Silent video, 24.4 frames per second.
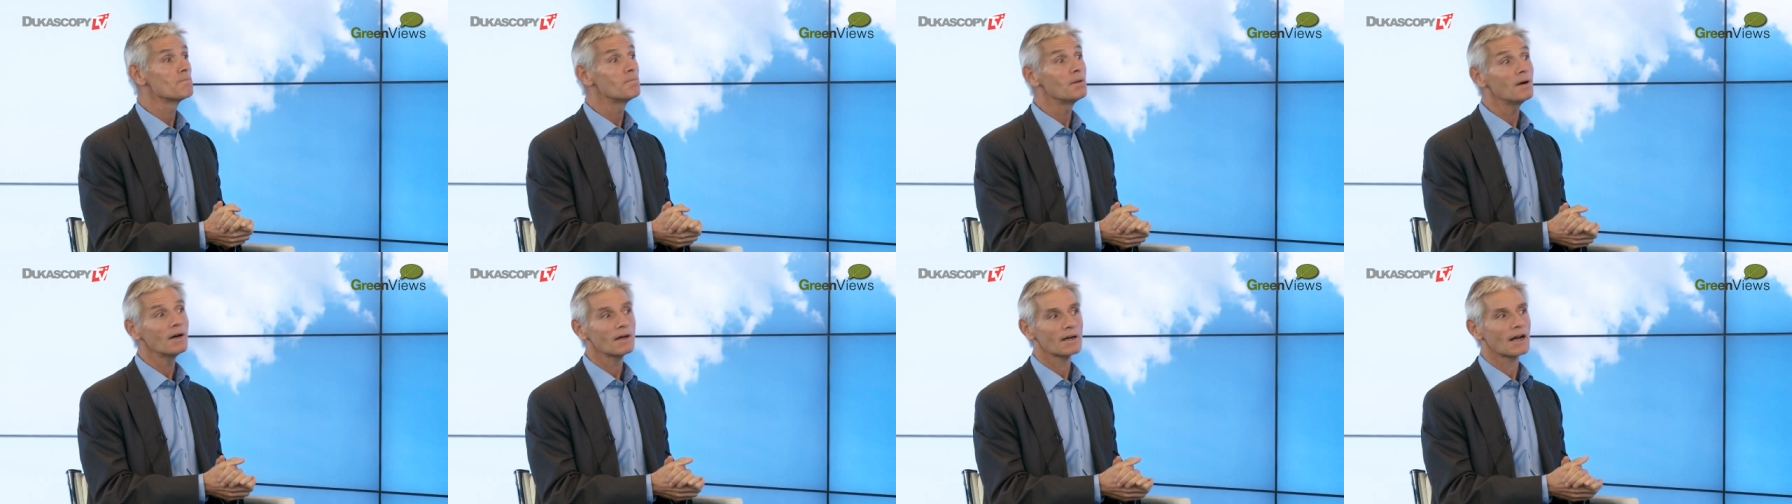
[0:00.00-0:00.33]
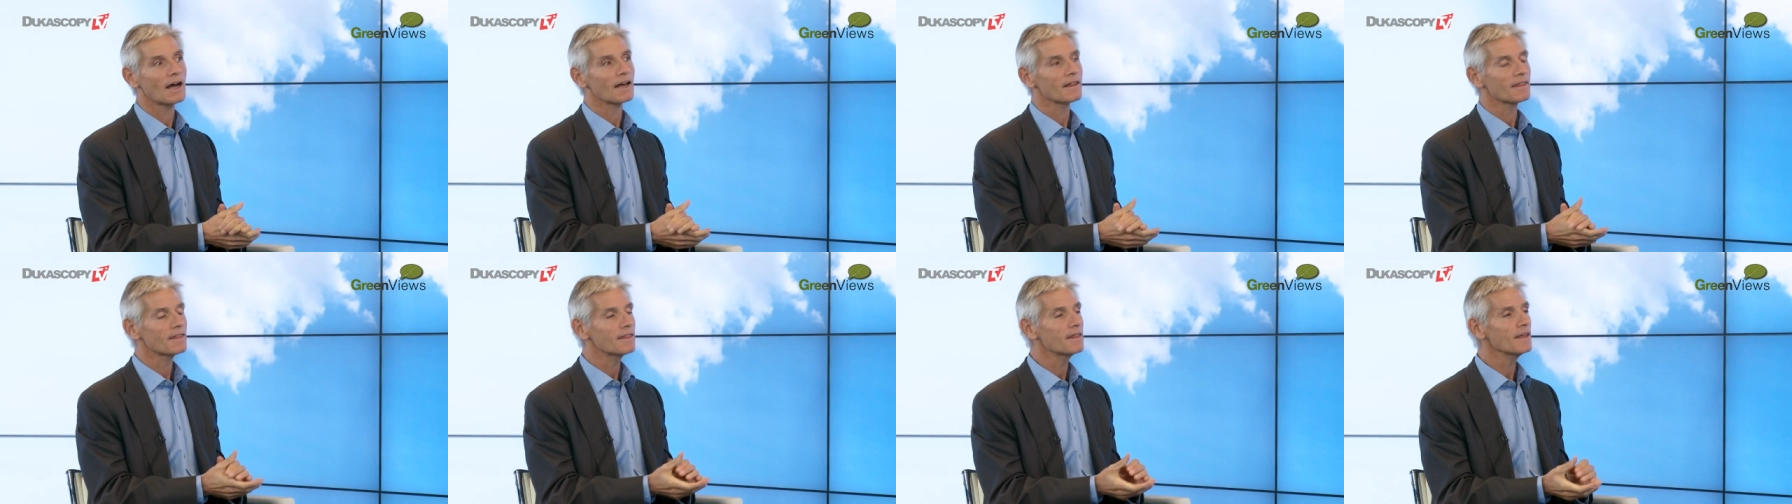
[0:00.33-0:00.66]
But
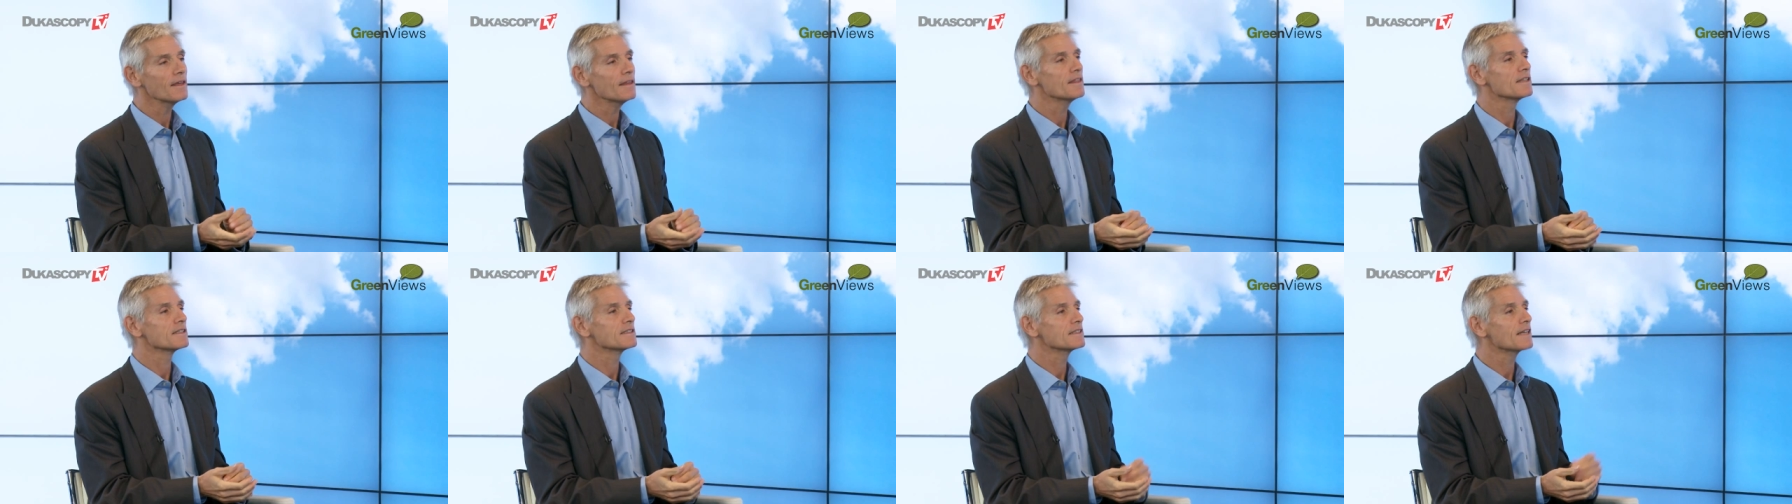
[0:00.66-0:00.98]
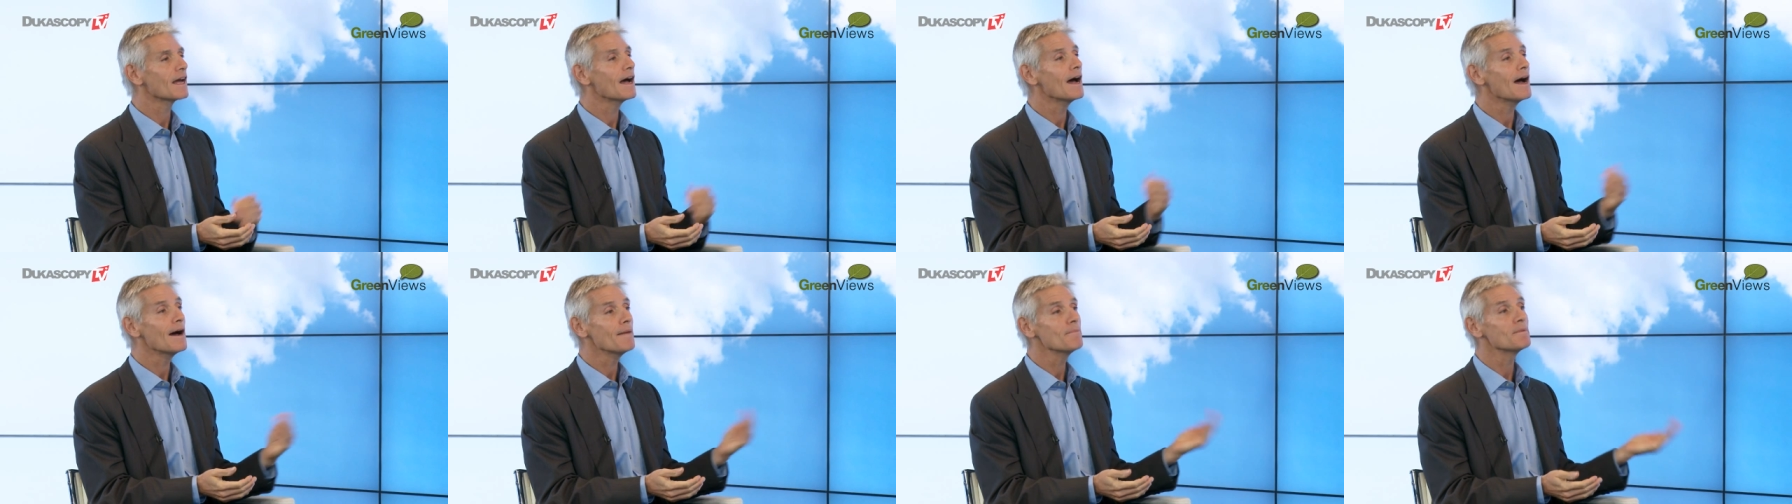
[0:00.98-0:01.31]
I think this
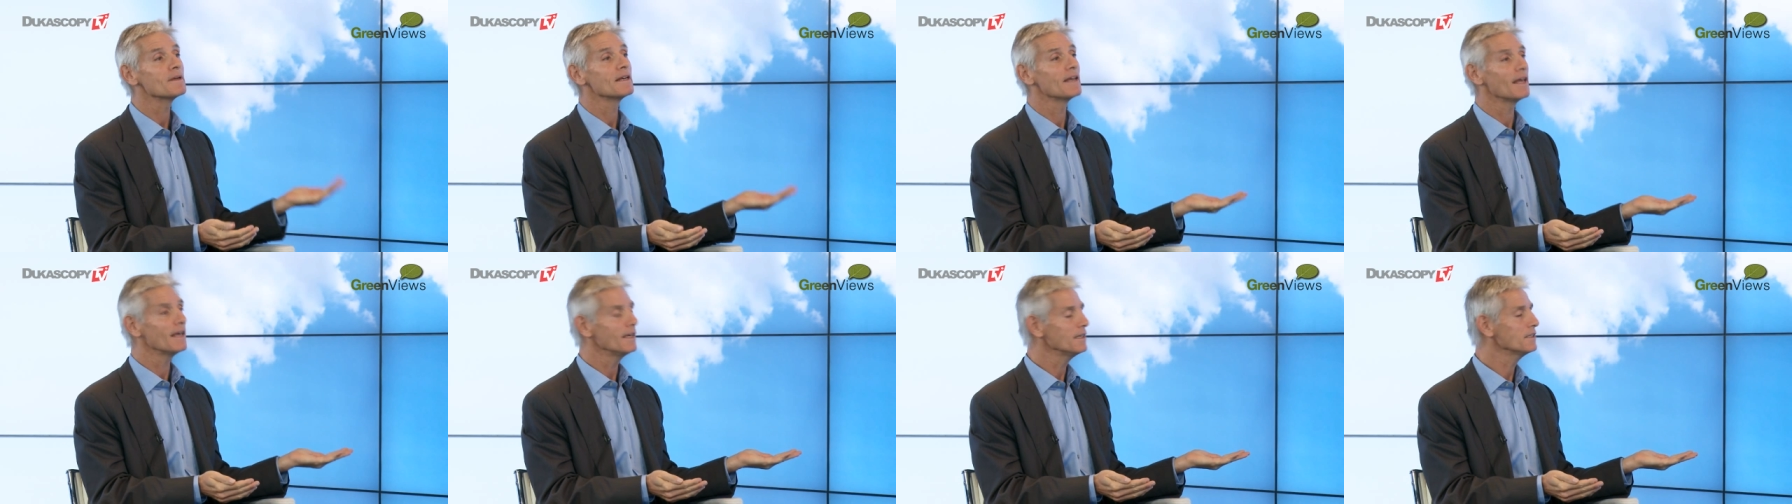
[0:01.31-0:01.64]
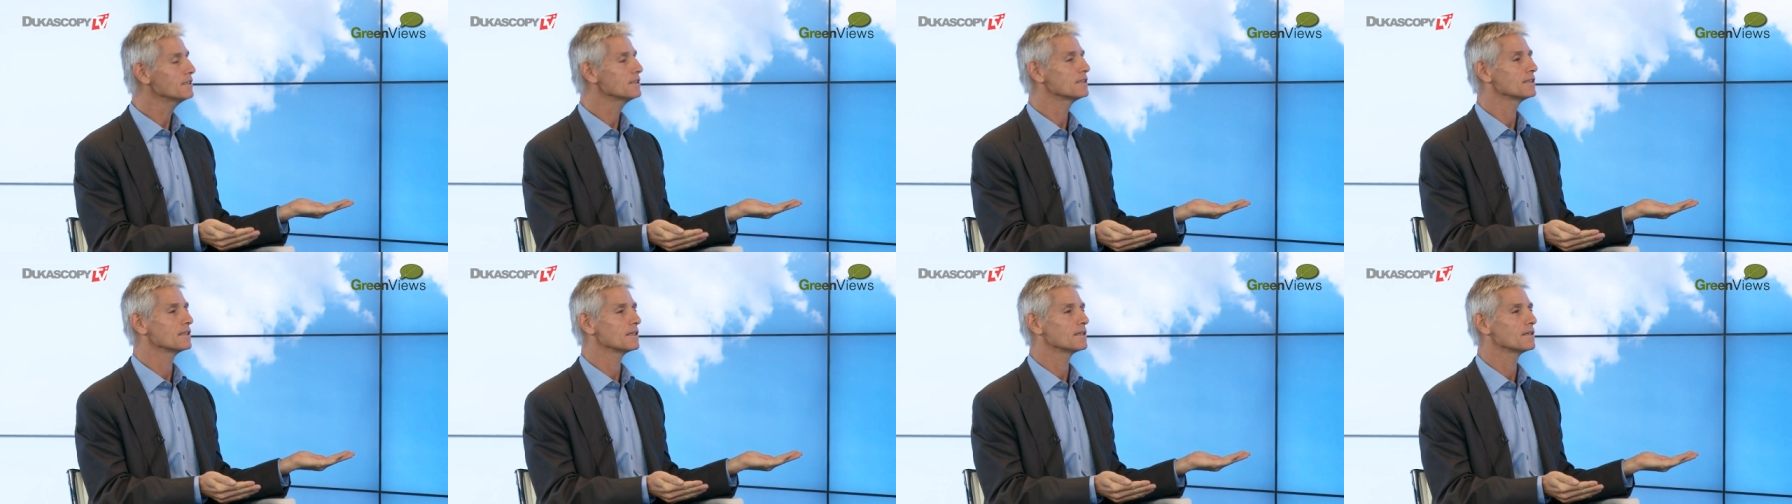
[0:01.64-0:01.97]

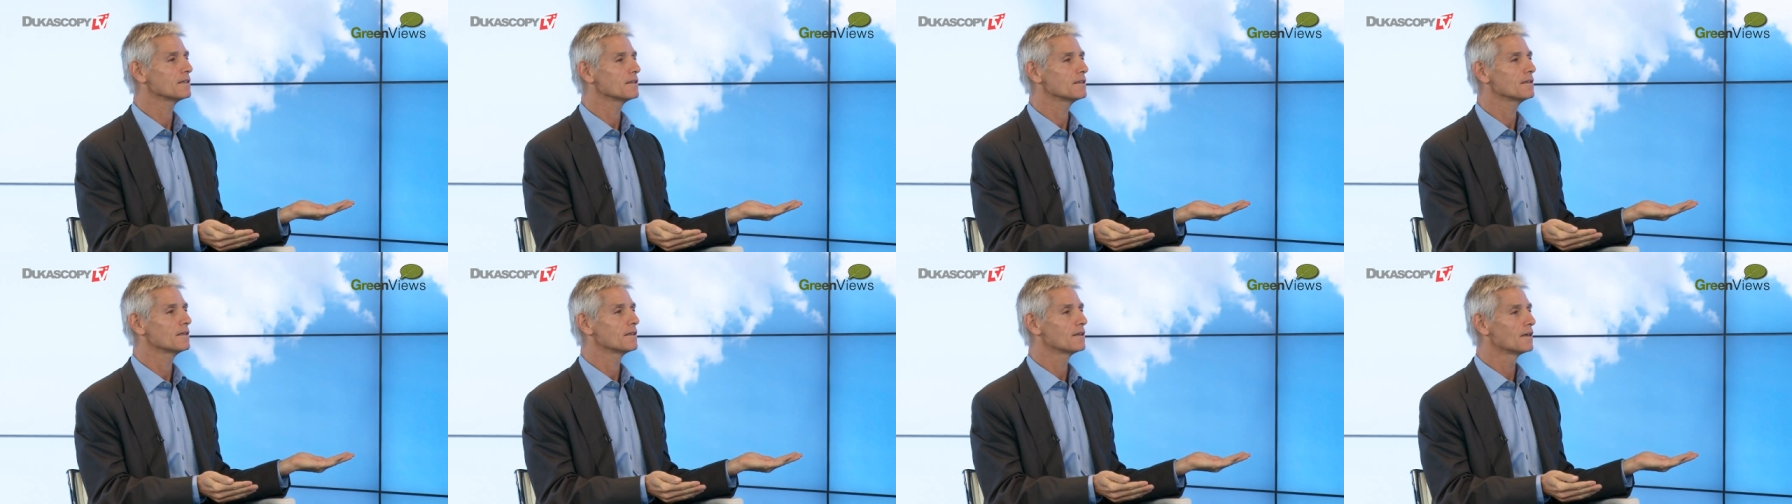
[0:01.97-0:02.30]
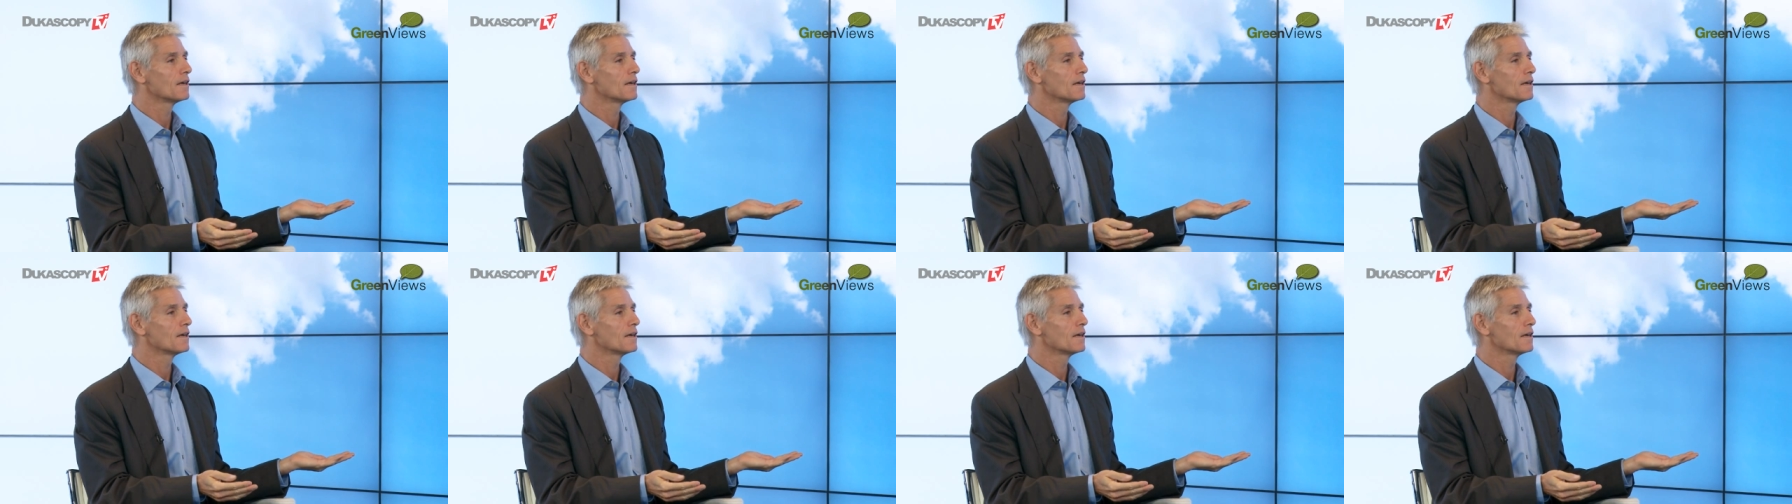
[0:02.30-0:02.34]
combination